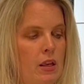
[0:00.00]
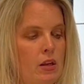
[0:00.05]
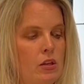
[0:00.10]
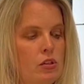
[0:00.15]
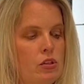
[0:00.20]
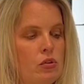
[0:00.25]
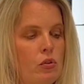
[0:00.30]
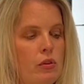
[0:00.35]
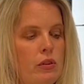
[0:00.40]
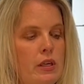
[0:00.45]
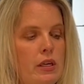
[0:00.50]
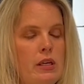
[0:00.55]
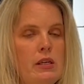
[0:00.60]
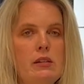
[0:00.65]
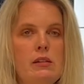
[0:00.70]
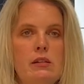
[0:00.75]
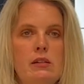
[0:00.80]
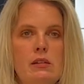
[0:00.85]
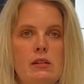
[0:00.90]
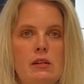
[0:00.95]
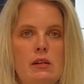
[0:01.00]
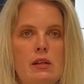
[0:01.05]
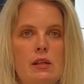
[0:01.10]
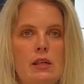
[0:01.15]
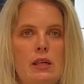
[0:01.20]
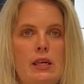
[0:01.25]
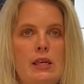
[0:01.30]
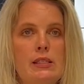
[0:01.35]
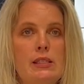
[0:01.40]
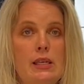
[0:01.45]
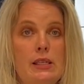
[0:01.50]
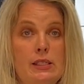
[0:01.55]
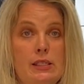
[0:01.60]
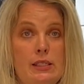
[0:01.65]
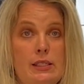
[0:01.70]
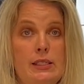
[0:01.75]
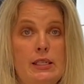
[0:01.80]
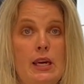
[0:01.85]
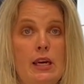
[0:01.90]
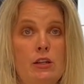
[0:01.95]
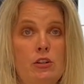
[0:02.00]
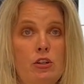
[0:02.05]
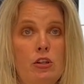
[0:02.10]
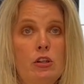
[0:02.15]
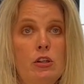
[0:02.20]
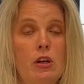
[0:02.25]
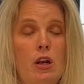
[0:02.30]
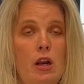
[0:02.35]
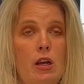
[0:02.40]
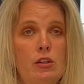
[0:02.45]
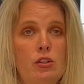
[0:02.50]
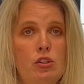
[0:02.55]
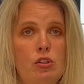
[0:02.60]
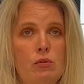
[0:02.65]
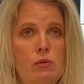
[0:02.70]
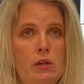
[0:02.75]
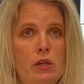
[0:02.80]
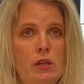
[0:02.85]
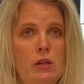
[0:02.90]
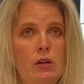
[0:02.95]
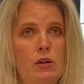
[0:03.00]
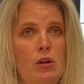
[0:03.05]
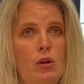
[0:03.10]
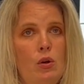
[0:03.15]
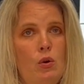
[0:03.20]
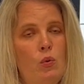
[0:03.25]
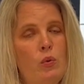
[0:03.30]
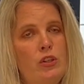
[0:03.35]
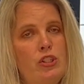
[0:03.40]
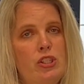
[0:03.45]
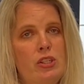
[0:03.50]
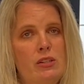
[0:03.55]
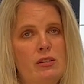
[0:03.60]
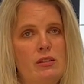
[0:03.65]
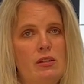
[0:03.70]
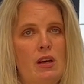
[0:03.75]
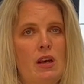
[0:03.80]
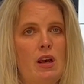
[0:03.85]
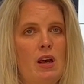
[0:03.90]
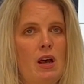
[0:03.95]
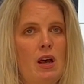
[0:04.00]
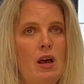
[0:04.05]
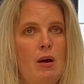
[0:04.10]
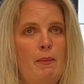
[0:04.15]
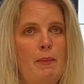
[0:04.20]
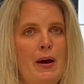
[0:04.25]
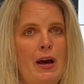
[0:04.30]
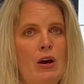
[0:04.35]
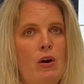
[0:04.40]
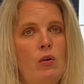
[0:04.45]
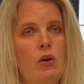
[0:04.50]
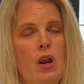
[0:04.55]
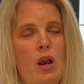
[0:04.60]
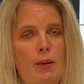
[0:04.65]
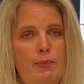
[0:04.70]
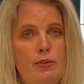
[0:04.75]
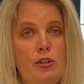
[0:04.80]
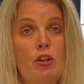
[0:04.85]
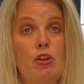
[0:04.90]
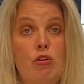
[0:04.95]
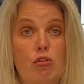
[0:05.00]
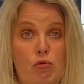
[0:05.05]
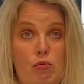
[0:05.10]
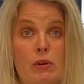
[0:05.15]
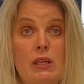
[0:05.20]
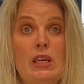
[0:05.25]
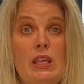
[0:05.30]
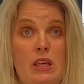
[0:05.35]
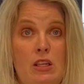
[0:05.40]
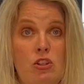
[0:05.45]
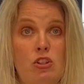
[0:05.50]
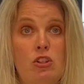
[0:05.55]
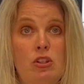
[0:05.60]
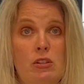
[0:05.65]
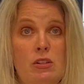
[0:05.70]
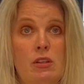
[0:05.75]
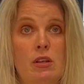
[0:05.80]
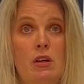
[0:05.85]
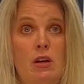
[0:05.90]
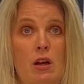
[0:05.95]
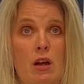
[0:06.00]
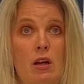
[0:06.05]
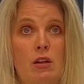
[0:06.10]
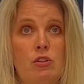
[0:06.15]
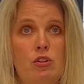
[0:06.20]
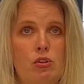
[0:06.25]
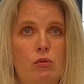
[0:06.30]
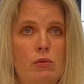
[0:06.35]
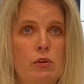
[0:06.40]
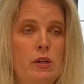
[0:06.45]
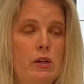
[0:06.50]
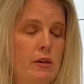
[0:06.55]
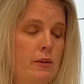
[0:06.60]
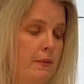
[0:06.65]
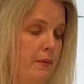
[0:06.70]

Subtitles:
So this is a standard contour, which is about up to 3 inches in contour.